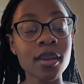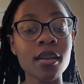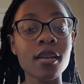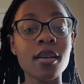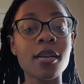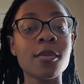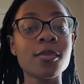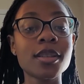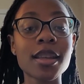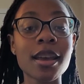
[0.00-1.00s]

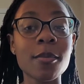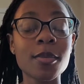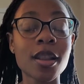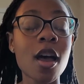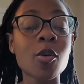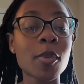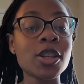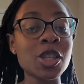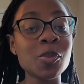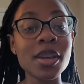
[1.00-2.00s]
along with my
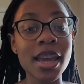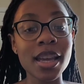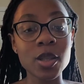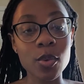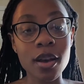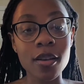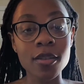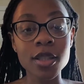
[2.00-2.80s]
GPA as well.